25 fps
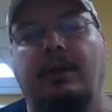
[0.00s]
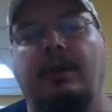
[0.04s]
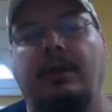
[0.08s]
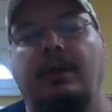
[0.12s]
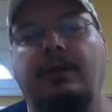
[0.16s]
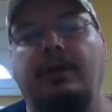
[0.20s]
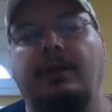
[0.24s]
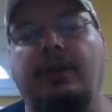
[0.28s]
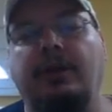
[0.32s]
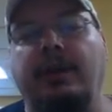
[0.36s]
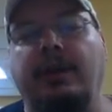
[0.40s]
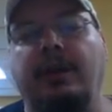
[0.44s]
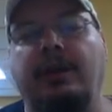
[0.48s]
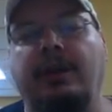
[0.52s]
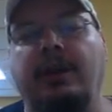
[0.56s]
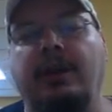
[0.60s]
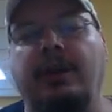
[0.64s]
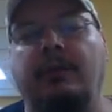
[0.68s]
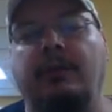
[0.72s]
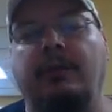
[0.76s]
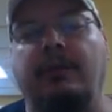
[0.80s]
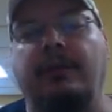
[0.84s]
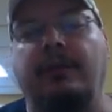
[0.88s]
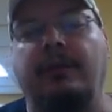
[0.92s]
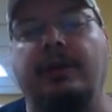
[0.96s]
you end up
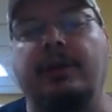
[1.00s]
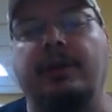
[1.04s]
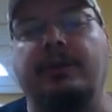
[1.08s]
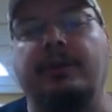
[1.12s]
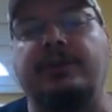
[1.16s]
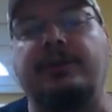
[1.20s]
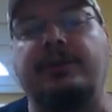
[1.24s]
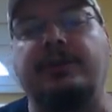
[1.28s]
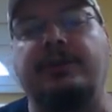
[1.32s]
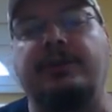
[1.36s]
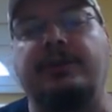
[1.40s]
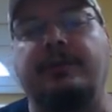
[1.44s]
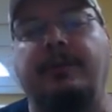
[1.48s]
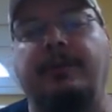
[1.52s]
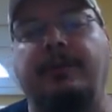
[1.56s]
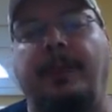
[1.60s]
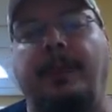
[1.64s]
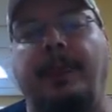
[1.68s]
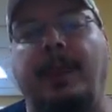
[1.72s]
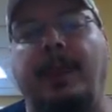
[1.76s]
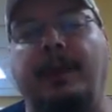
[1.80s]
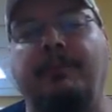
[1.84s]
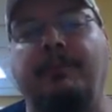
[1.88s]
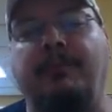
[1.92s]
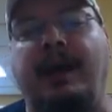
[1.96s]
with this
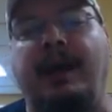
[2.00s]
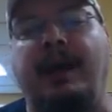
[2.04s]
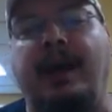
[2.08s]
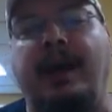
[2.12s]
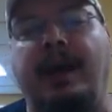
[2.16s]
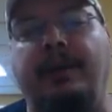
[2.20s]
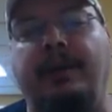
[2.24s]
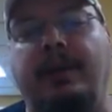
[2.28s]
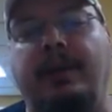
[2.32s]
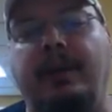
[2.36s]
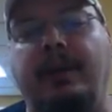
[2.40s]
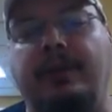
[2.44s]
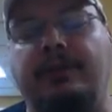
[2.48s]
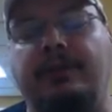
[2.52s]
Python